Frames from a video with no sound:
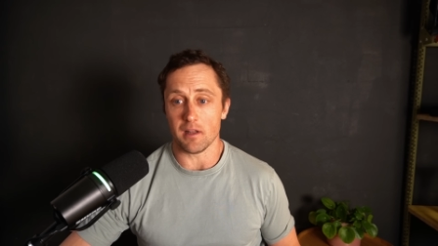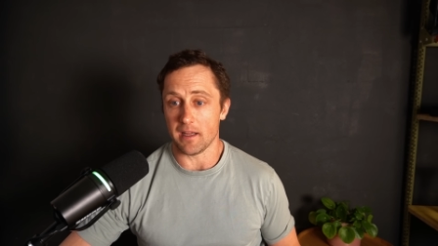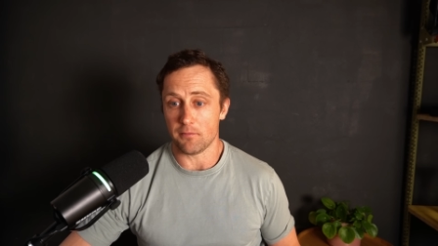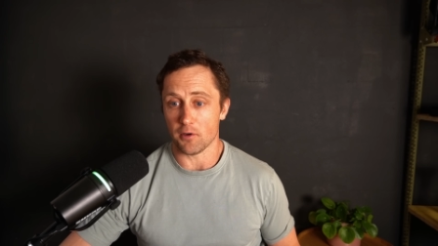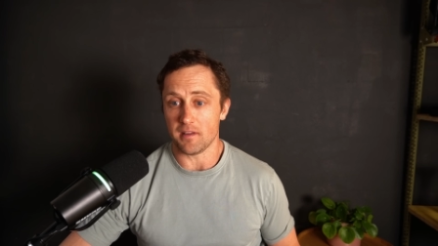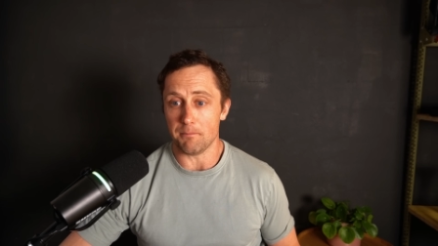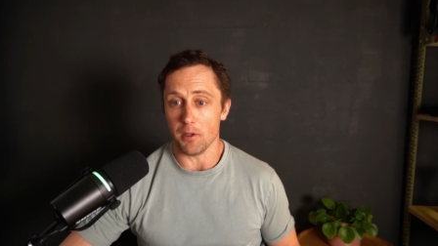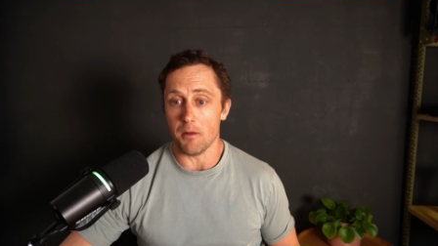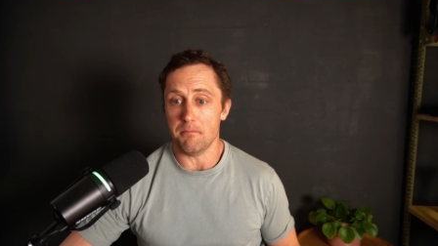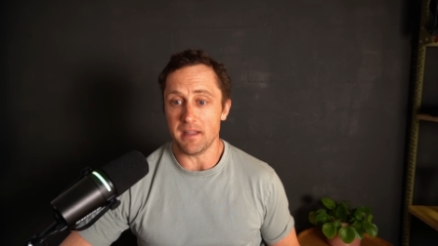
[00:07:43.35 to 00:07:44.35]
like for
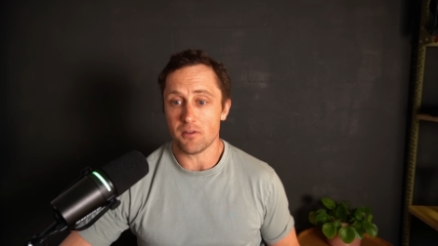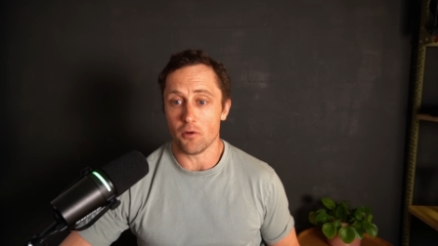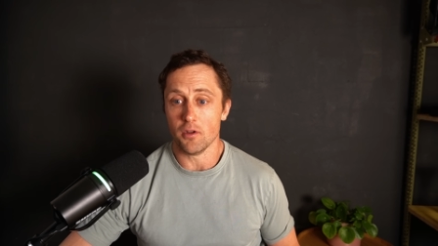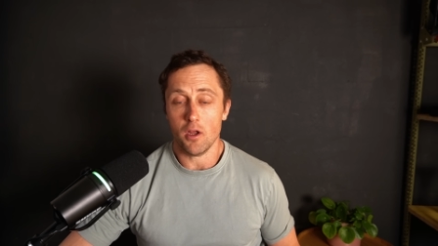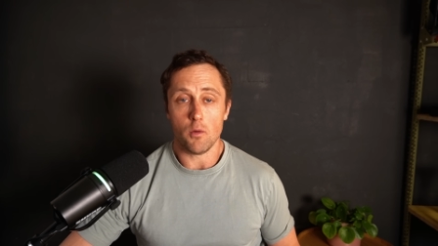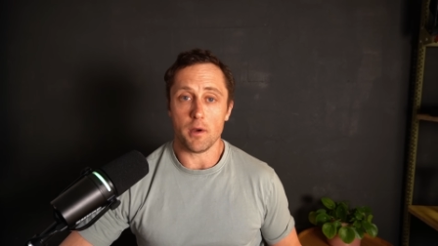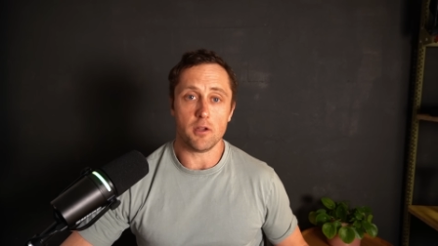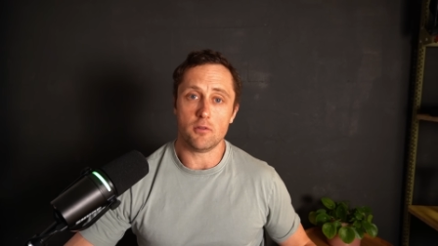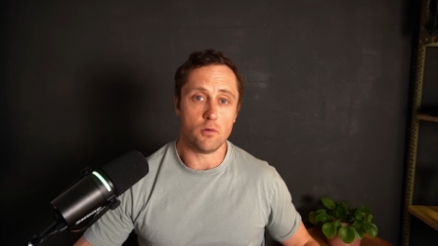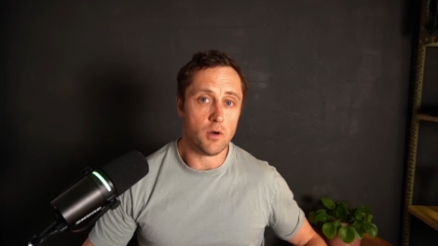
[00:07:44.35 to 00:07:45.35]
example, a metcon where
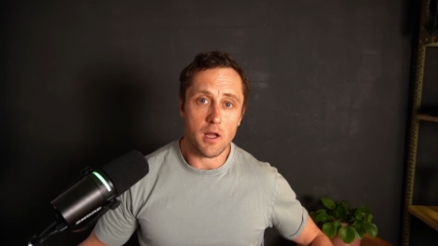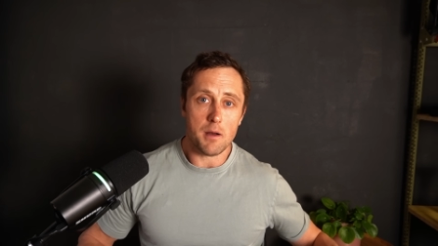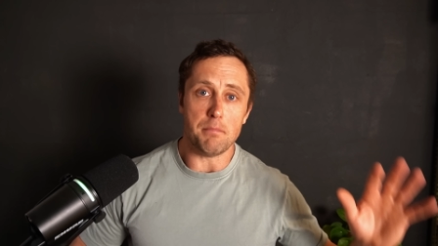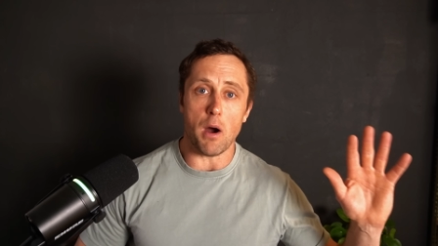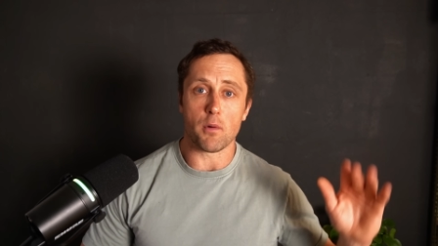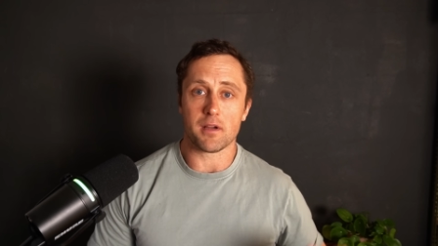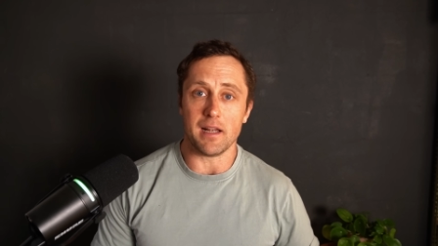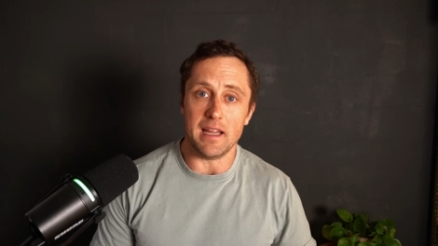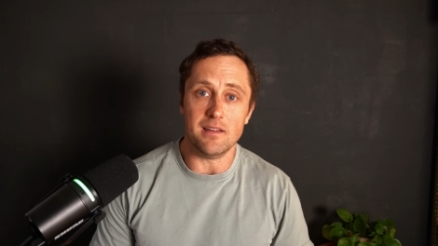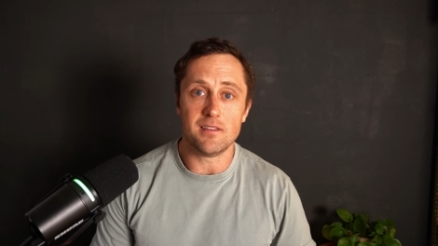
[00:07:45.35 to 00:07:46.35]
you do power
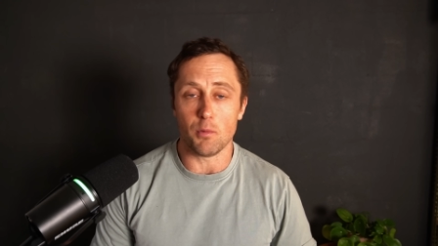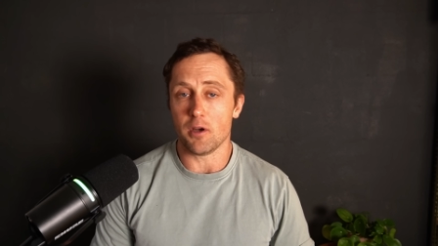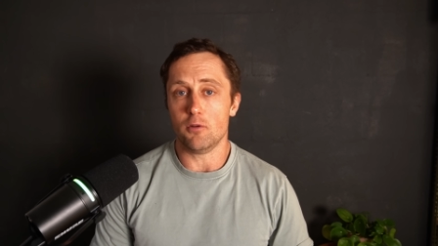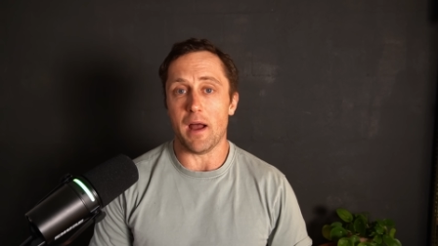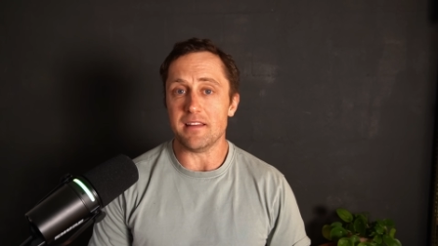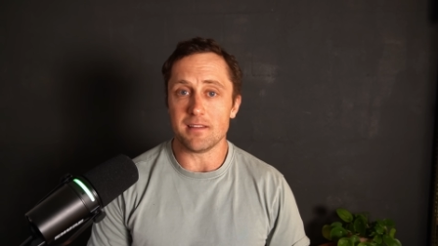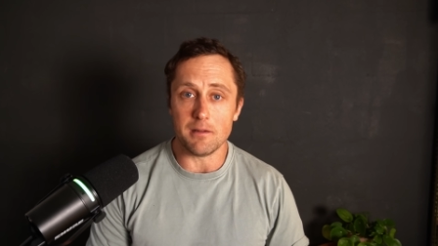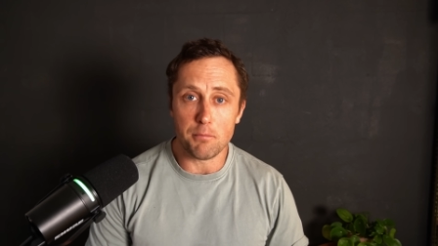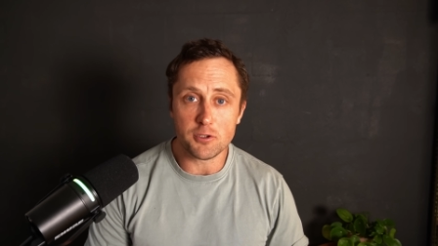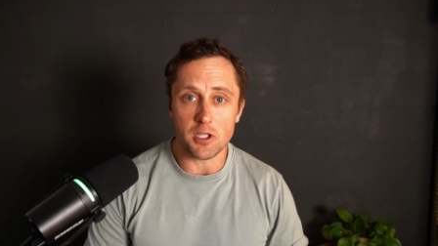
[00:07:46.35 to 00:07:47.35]
cleans, where you do
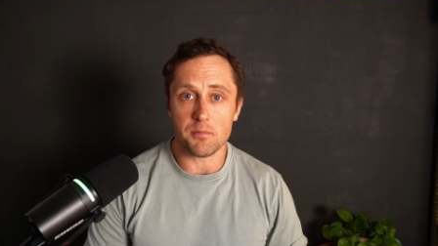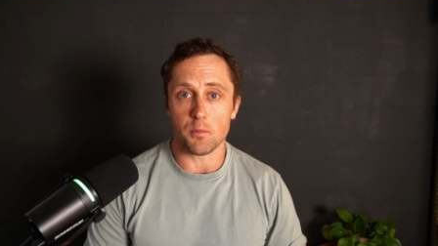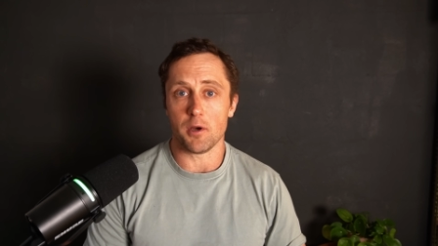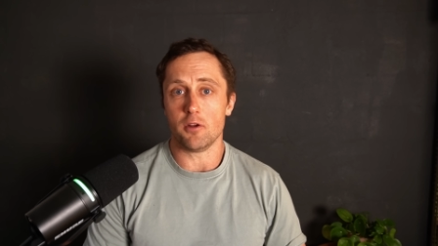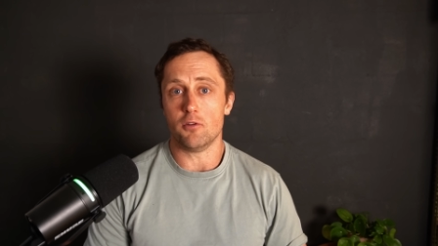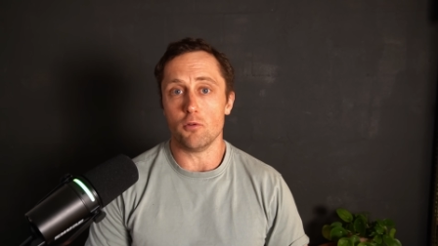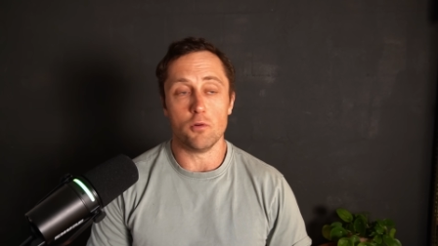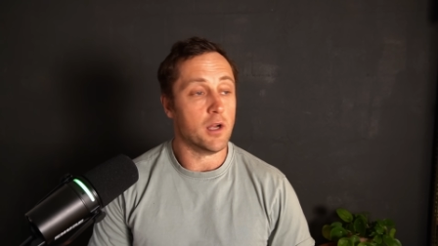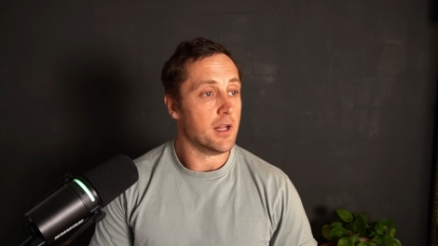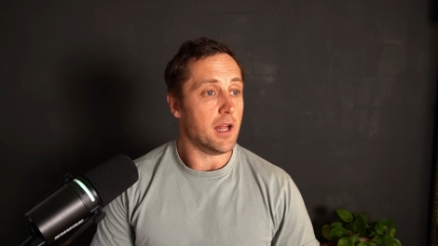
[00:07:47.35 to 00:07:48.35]
handstand push-ups, where you
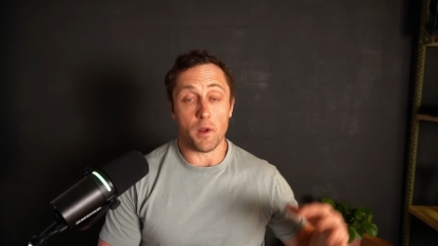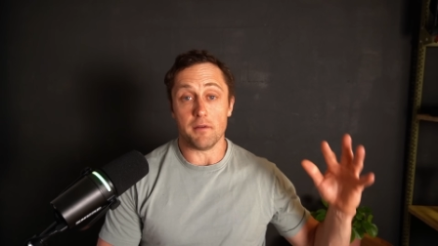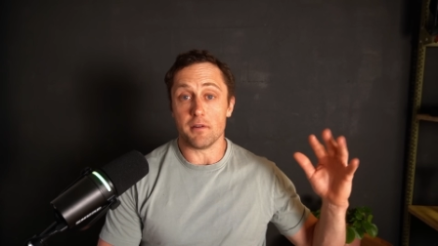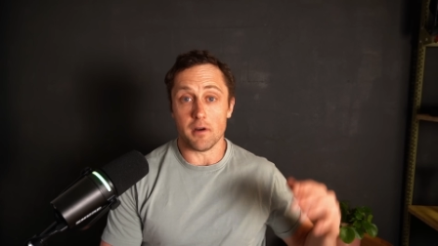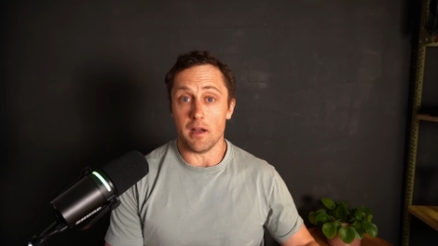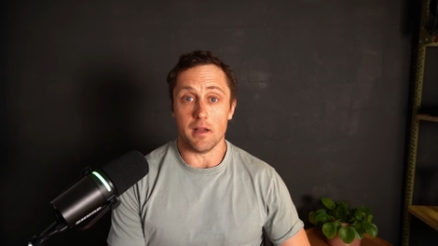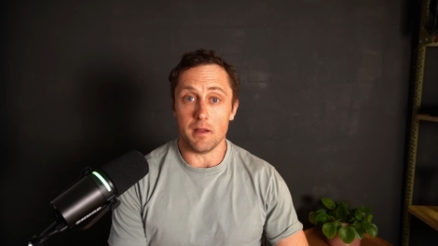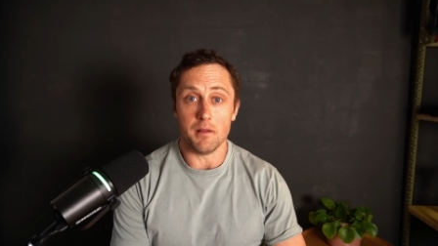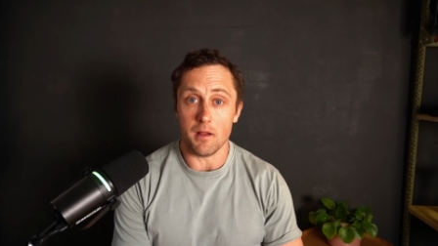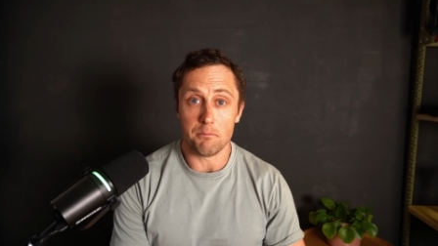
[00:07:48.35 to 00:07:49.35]
do
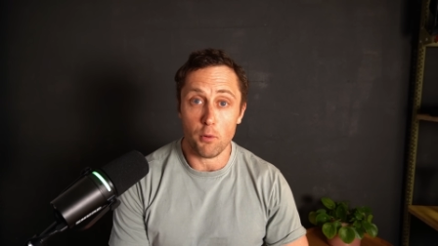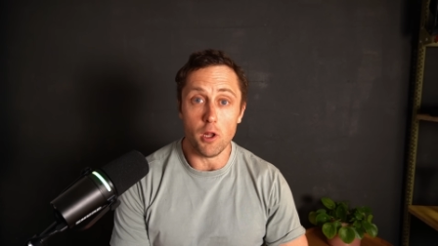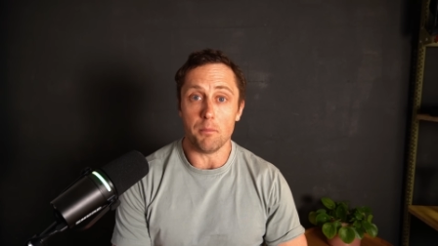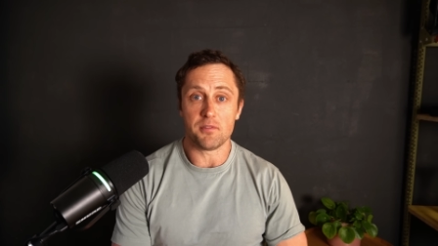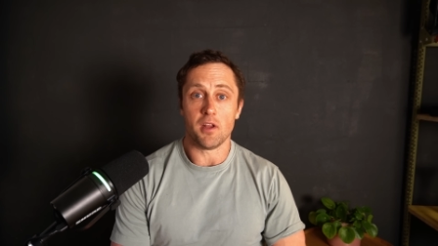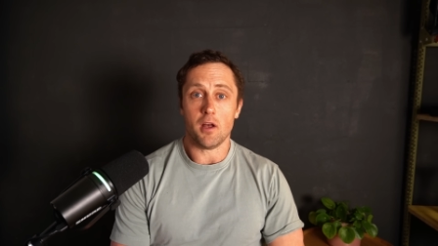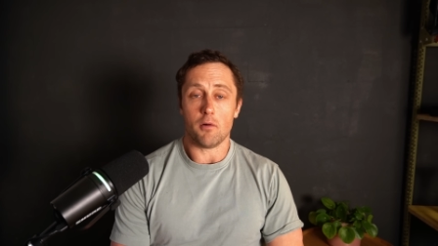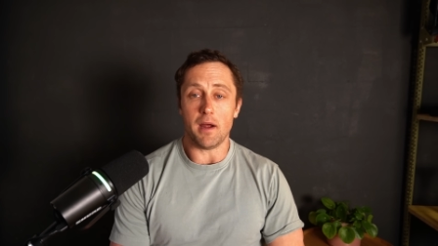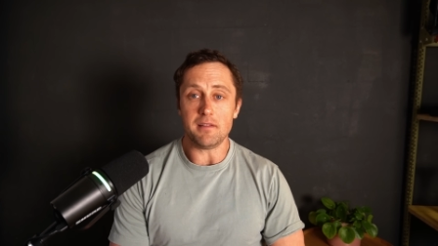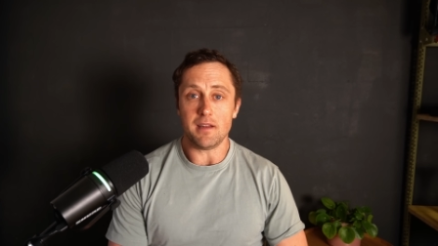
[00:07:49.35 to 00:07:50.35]
whatever pull-ups,
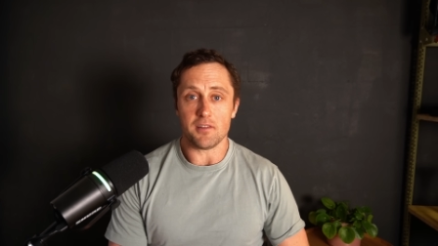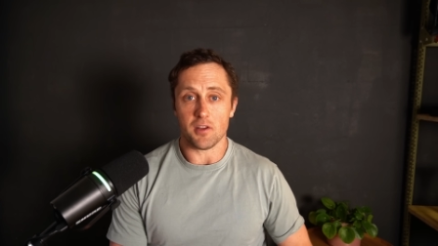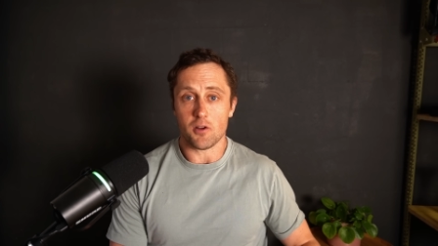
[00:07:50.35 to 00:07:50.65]
right? There's a